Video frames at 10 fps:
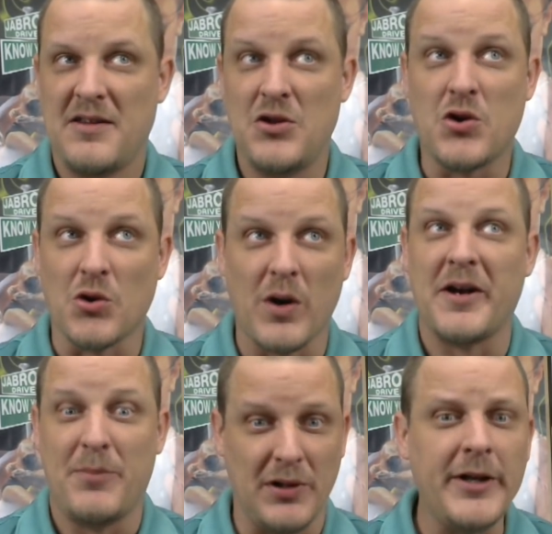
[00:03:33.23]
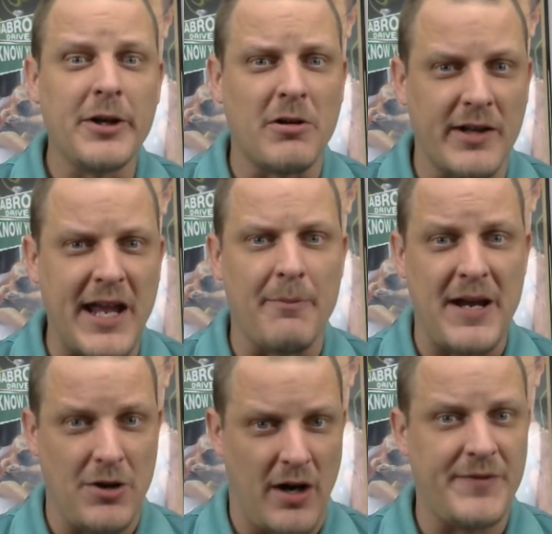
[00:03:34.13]
you could run a political
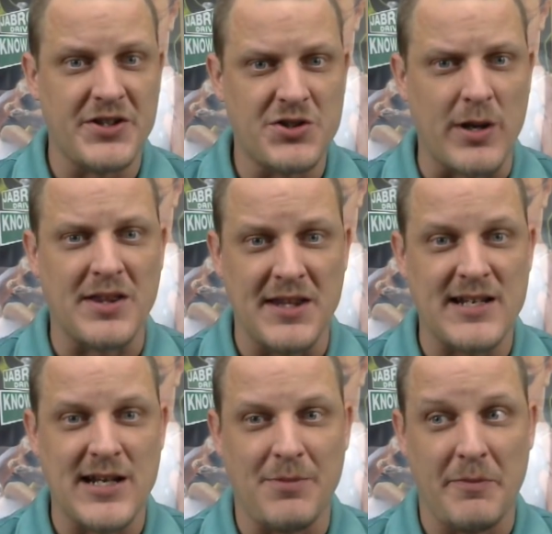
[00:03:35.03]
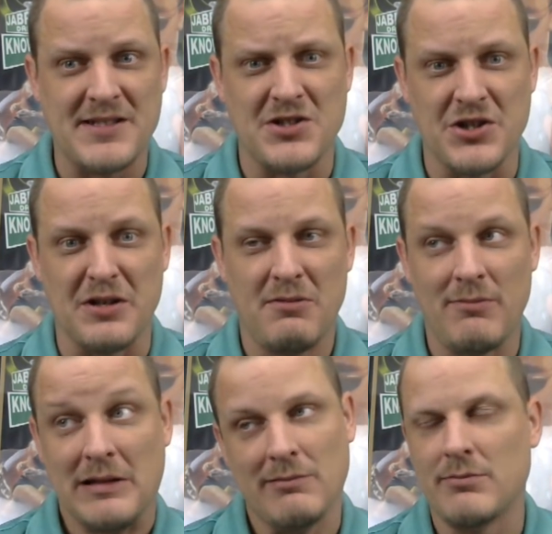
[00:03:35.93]
campaign off of the strength of that type of messaging.
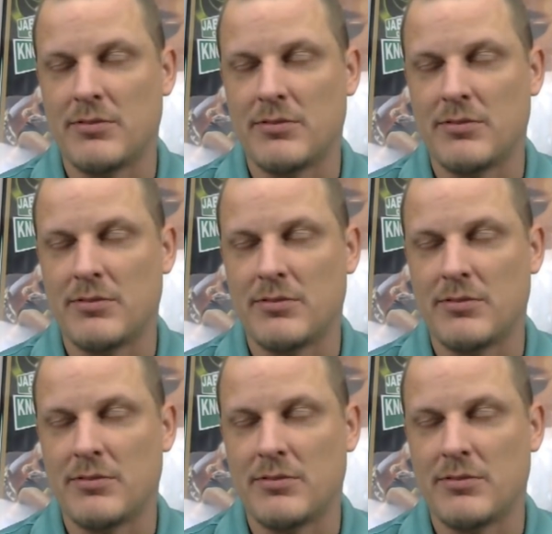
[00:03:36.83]
Well,